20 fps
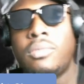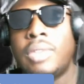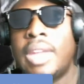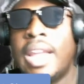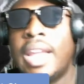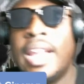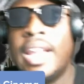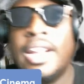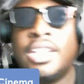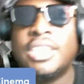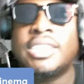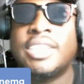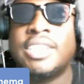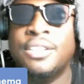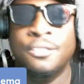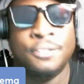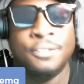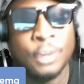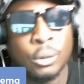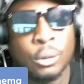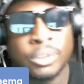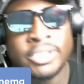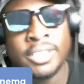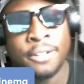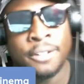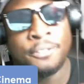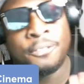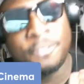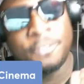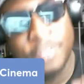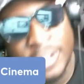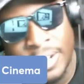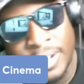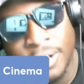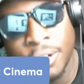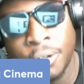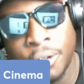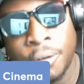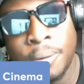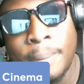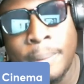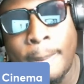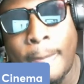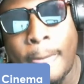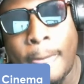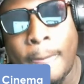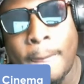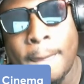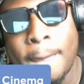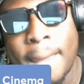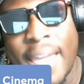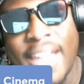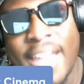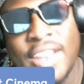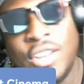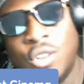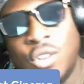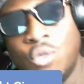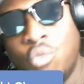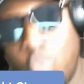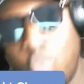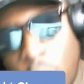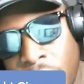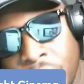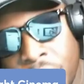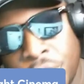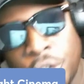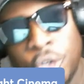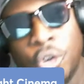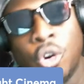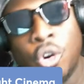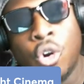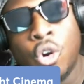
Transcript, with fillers: he just invokes a fear, and you wonder